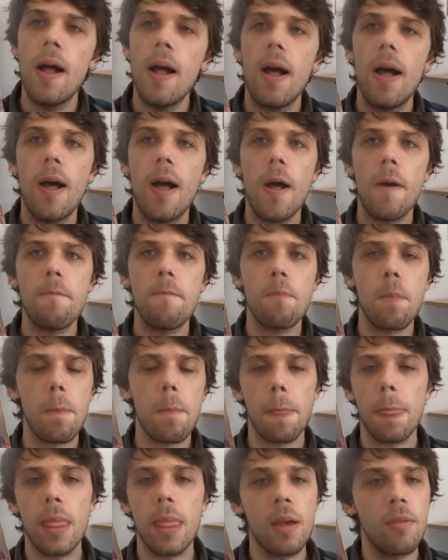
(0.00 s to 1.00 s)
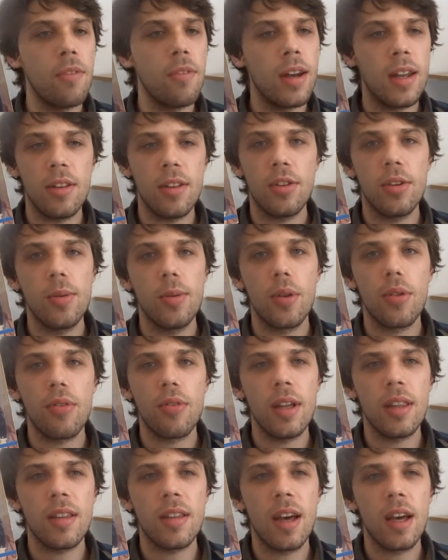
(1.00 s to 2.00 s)
Um, read it two or
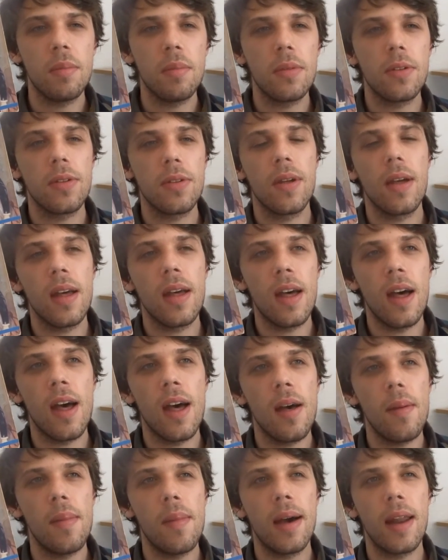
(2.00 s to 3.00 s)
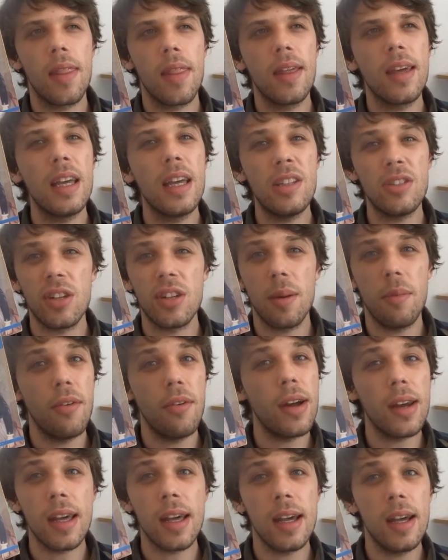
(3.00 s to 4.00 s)
three times, um, and I think each time I
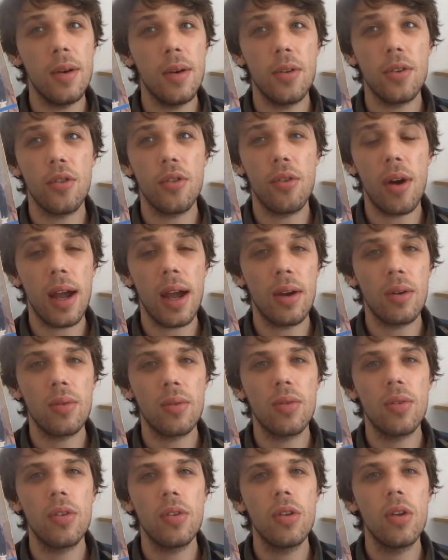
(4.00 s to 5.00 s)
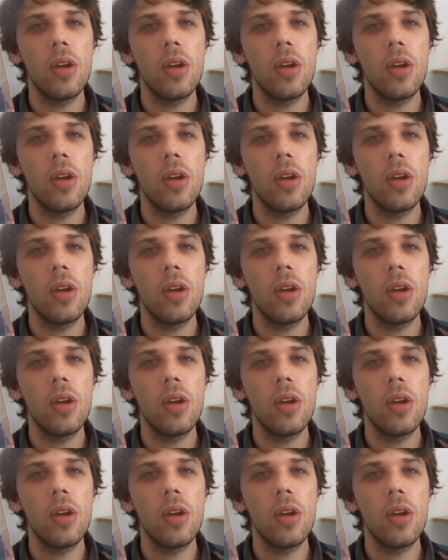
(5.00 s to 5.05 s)
read it, it was around